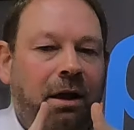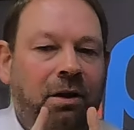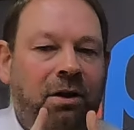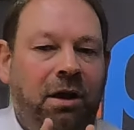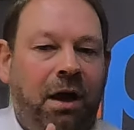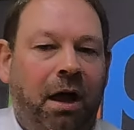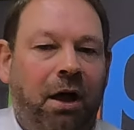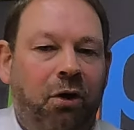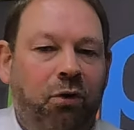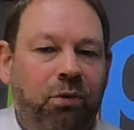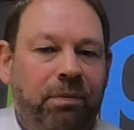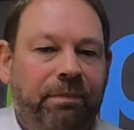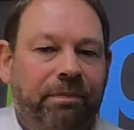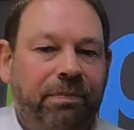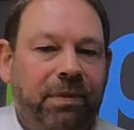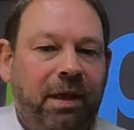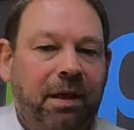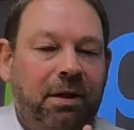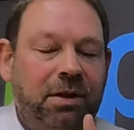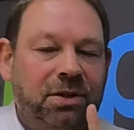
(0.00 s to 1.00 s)
No,
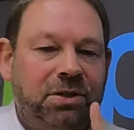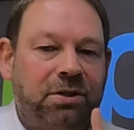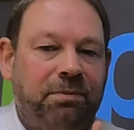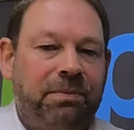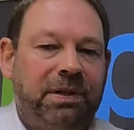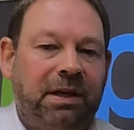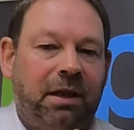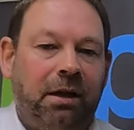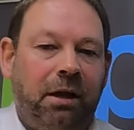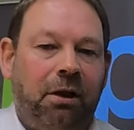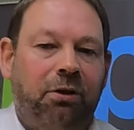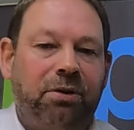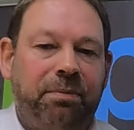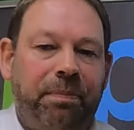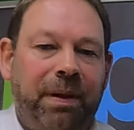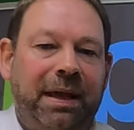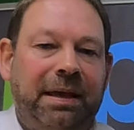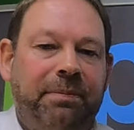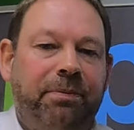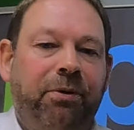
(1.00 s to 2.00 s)
something a lot of
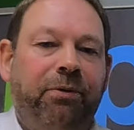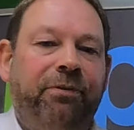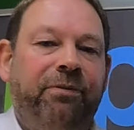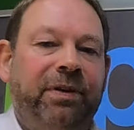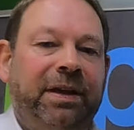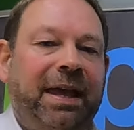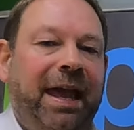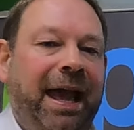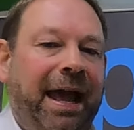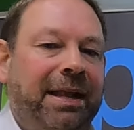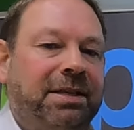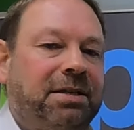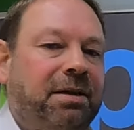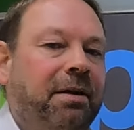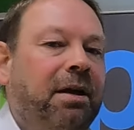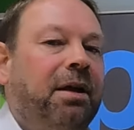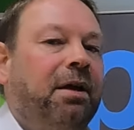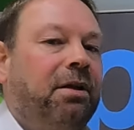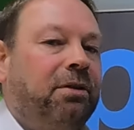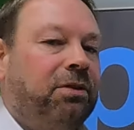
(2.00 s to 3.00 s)
people forget.
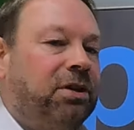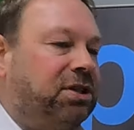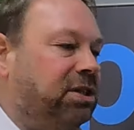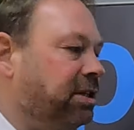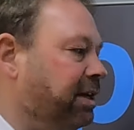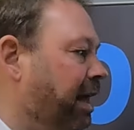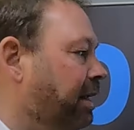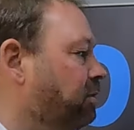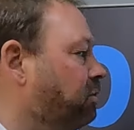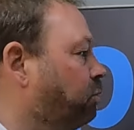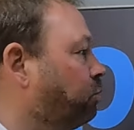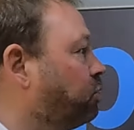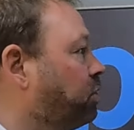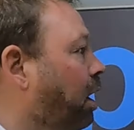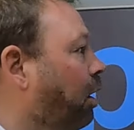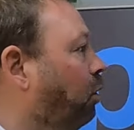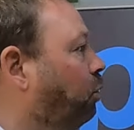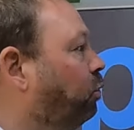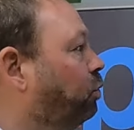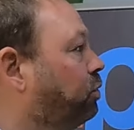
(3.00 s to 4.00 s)
The schedule
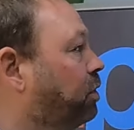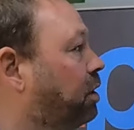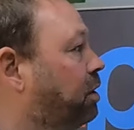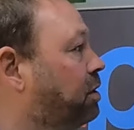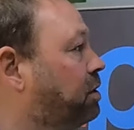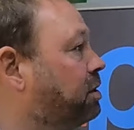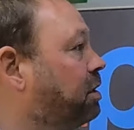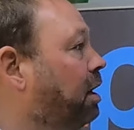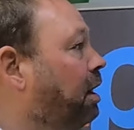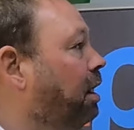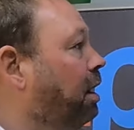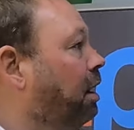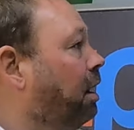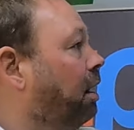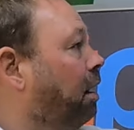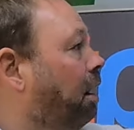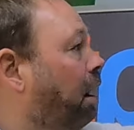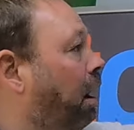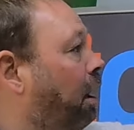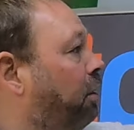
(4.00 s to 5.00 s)
told us
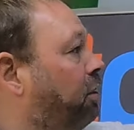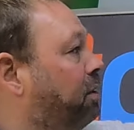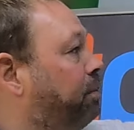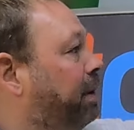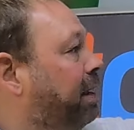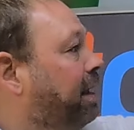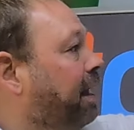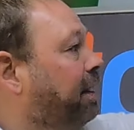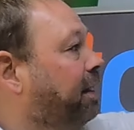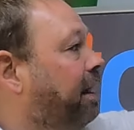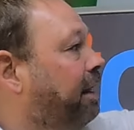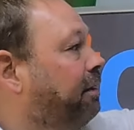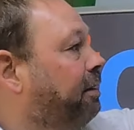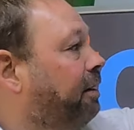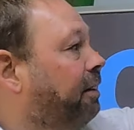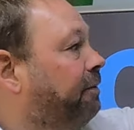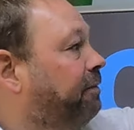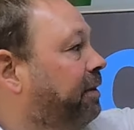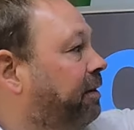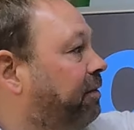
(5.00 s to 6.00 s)
at the
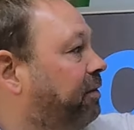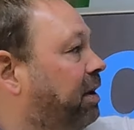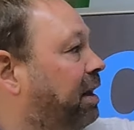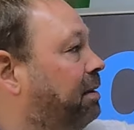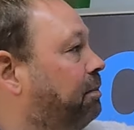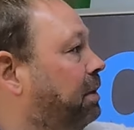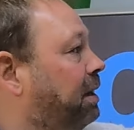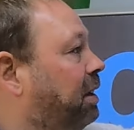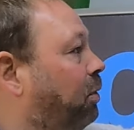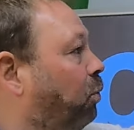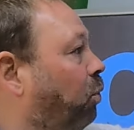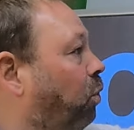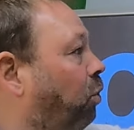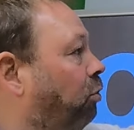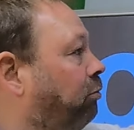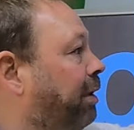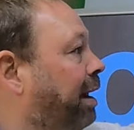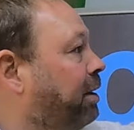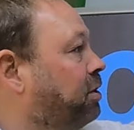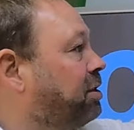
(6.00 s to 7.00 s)
beginning, 15-minute
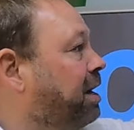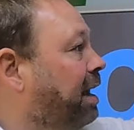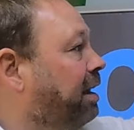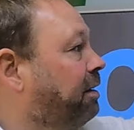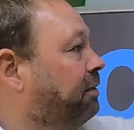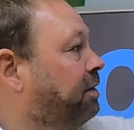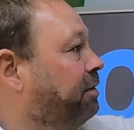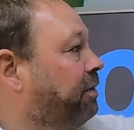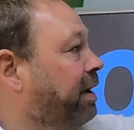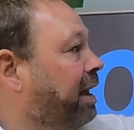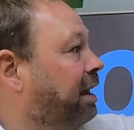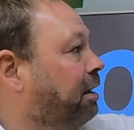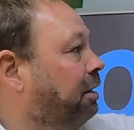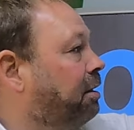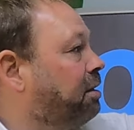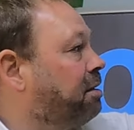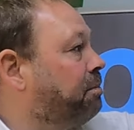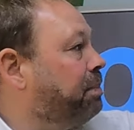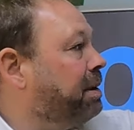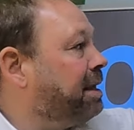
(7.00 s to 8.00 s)
walk round check of the vehicle
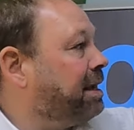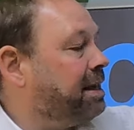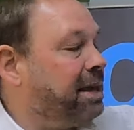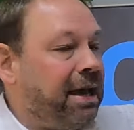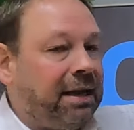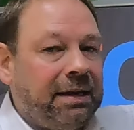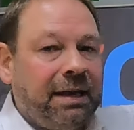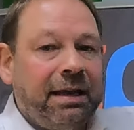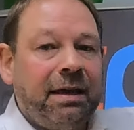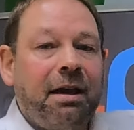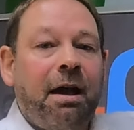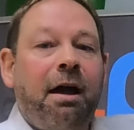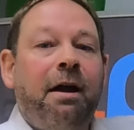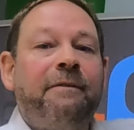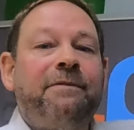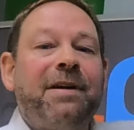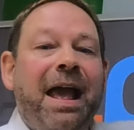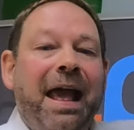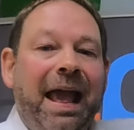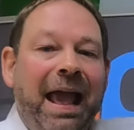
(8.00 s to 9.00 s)
at the beginning
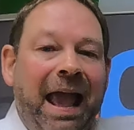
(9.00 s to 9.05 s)
of